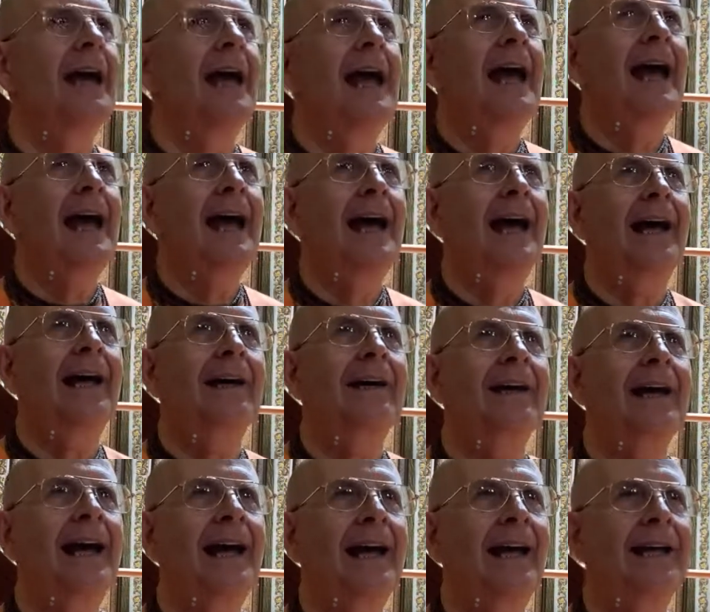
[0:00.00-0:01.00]
had
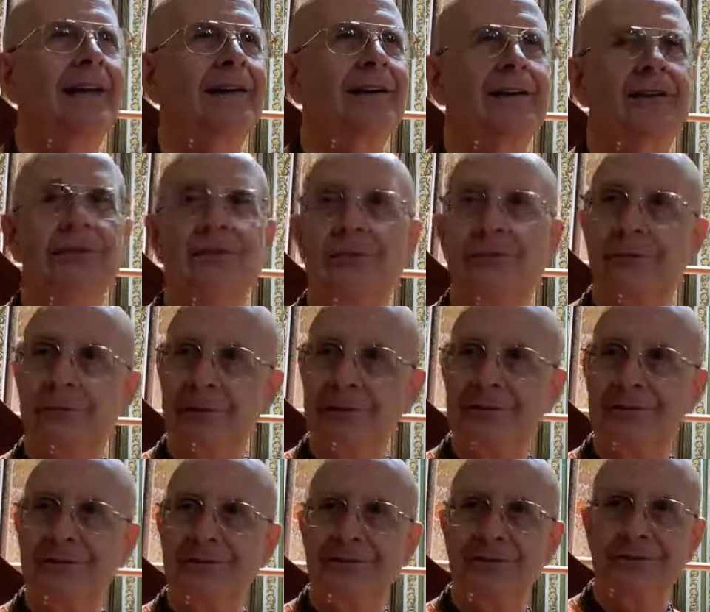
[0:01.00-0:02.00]
had his foot
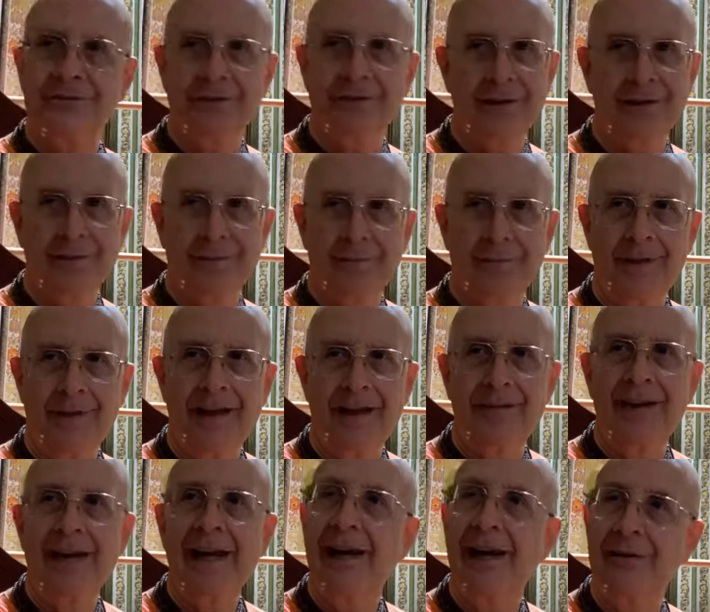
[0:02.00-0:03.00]
struck by
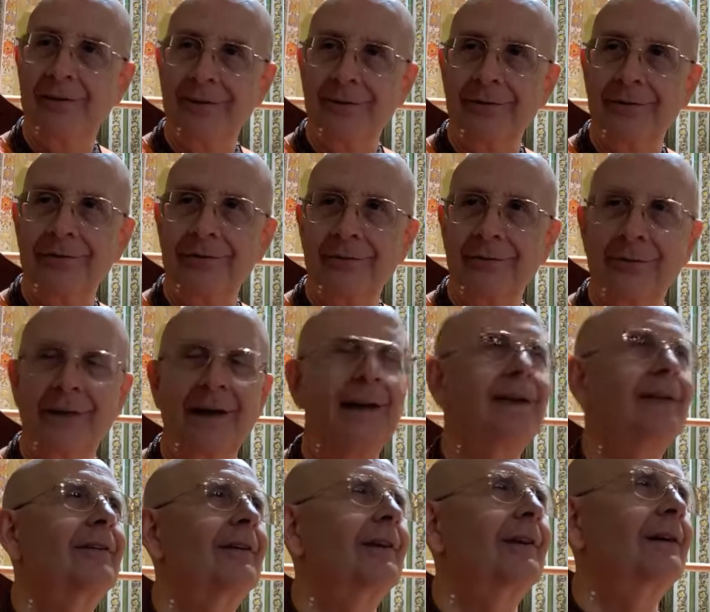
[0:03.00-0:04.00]
the arrow by
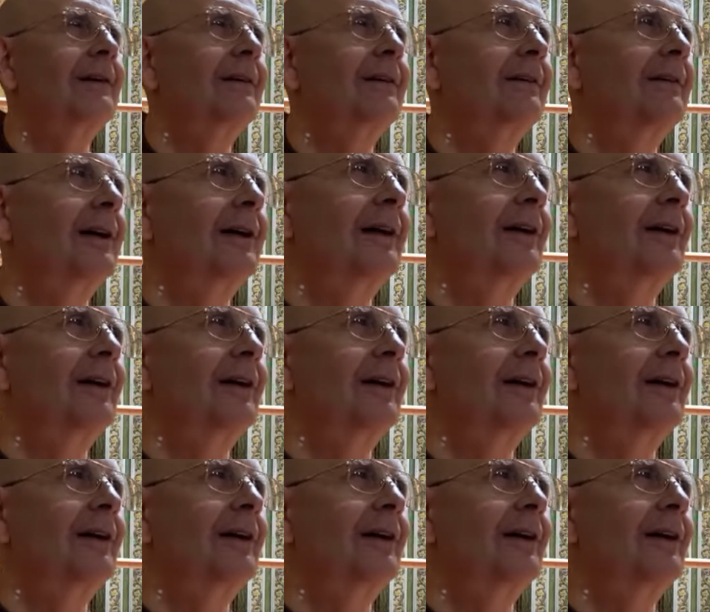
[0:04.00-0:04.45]
the